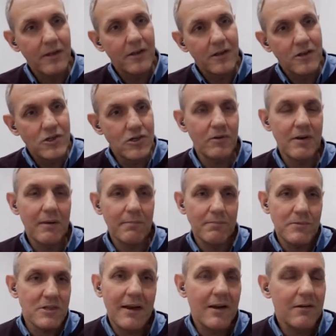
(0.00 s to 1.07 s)
chewed up, and
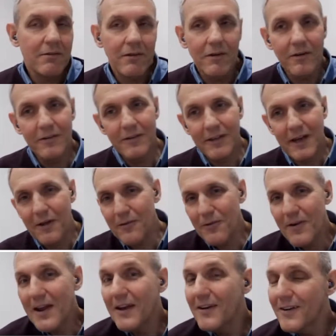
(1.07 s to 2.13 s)
spat out the
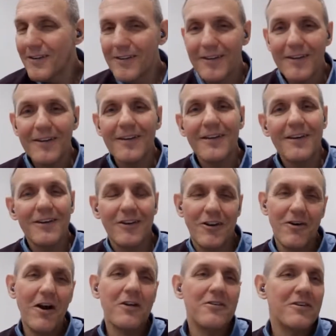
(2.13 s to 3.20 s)
other end.
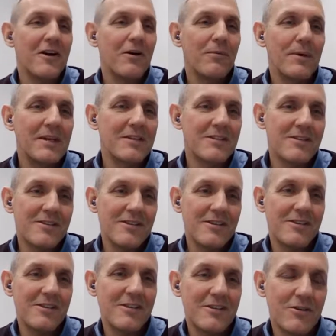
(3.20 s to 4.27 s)
100-hour weeks
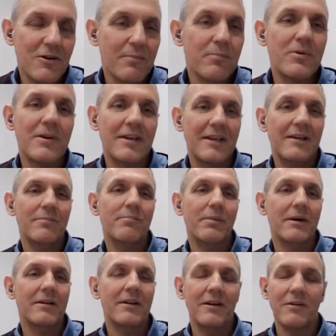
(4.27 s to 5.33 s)
is not pretty,
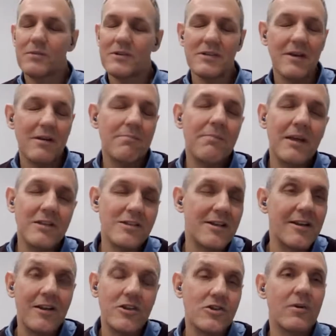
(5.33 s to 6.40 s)
but it was immensely
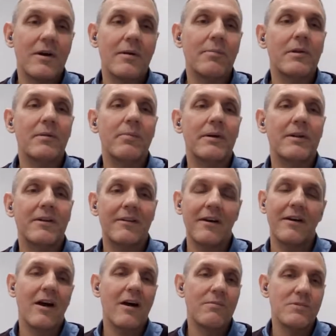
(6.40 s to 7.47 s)
enjoyable. But yeah,
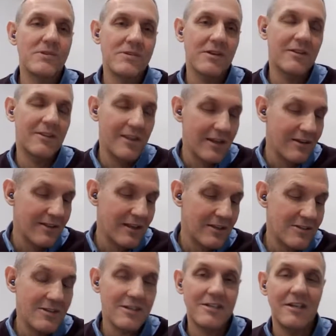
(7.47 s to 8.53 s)
I was at the end of that
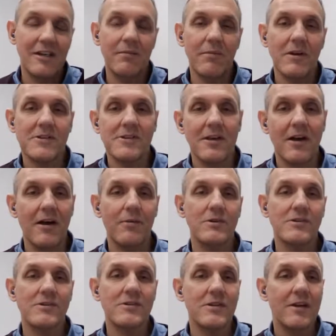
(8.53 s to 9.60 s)
16 months, I
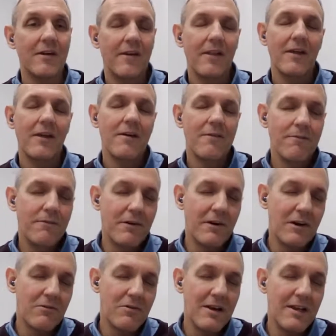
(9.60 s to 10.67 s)
was very
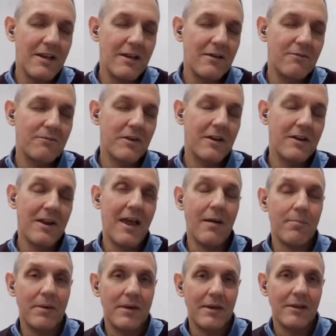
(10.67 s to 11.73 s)
relieved and
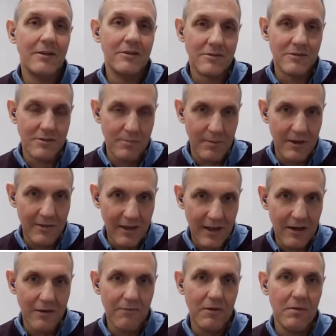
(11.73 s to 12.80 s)
happy to be at the
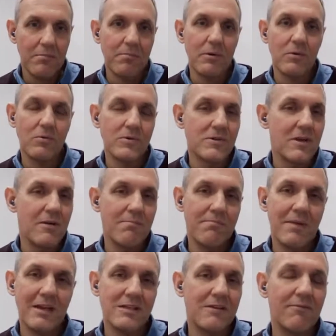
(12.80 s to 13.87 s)
end of it, but also
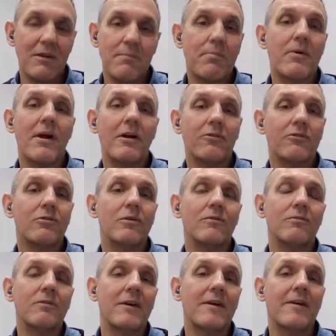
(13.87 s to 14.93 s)
massively proud to have